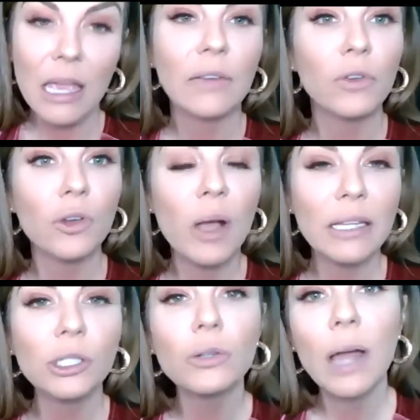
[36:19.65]
If you
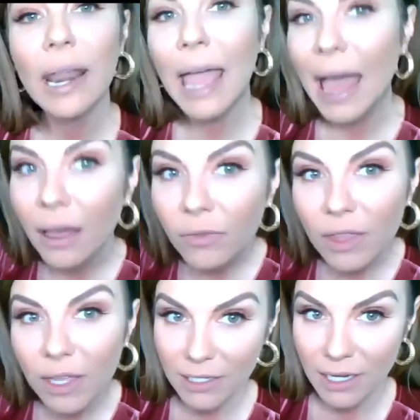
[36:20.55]
guys do not have
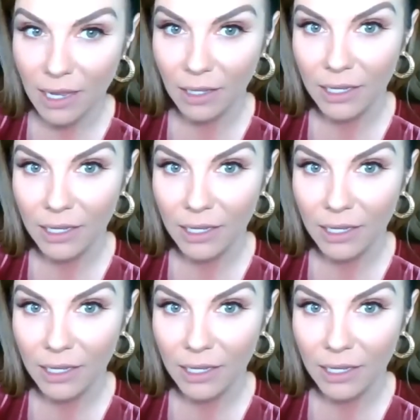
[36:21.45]
the Indiag